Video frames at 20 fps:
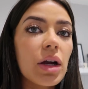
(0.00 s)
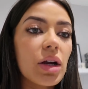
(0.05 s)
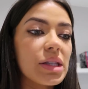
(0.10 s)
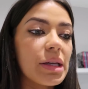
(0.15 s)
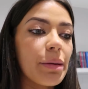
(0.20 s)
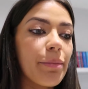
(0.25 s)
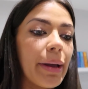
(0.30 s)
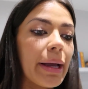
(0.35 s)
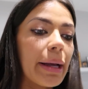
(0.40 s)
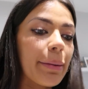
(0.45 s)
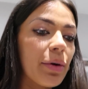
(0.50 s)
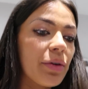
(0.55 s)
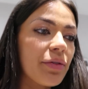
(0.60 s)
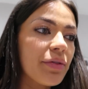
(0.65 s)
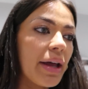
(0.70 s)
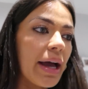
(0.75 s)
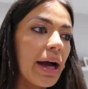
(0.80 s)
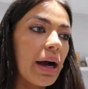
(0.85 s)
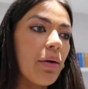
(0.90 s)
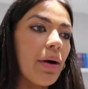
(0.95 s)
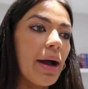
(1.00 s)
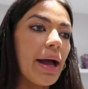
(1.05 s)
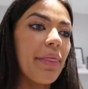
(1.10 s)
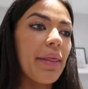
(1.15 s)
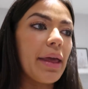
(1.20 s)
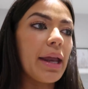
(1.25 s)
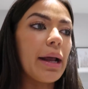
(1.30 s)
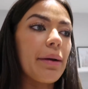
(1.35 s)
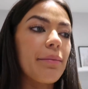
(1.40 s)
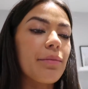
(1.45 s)
gonna take makeup off now,
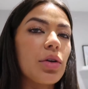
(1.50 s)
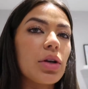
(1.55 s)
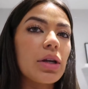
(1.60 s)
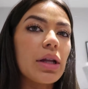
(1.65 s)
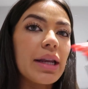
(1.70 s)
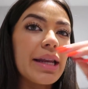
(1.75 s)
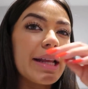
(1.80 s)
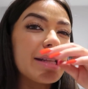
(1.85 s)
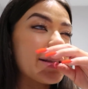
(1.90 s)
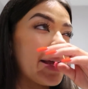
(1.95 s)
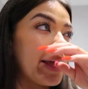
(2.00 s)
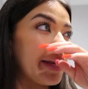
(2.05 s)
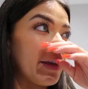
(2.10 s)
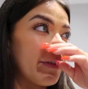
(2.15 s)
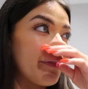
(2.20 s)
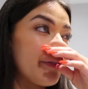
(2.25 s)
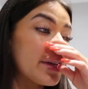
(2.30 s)
and then I need to edit a